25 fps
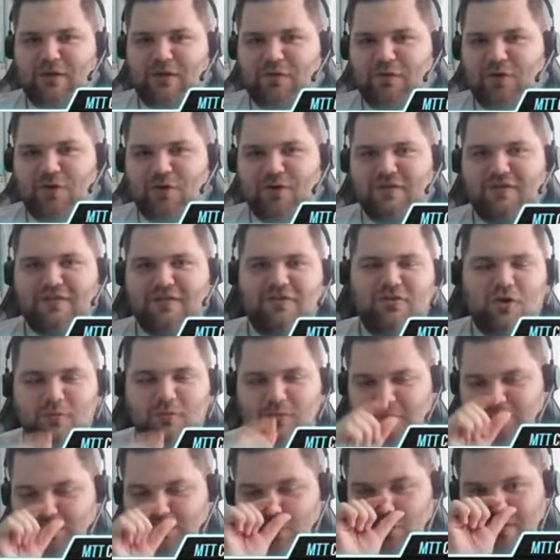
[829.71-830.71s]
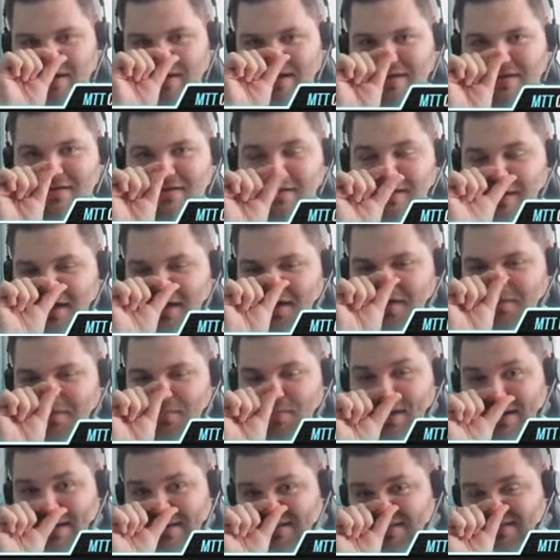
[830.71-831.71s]
Of course, normal poker,
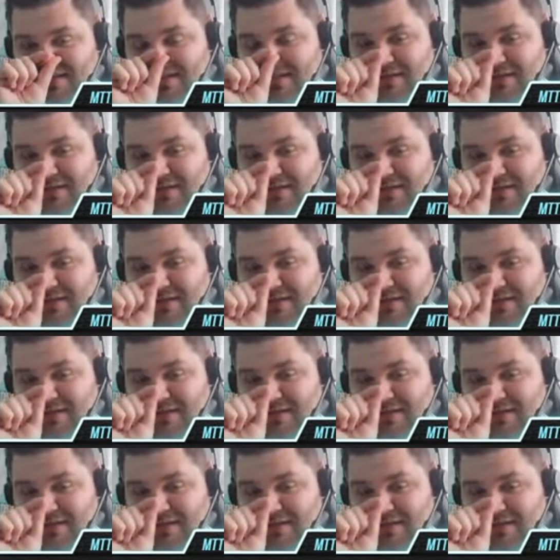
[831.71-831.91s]
but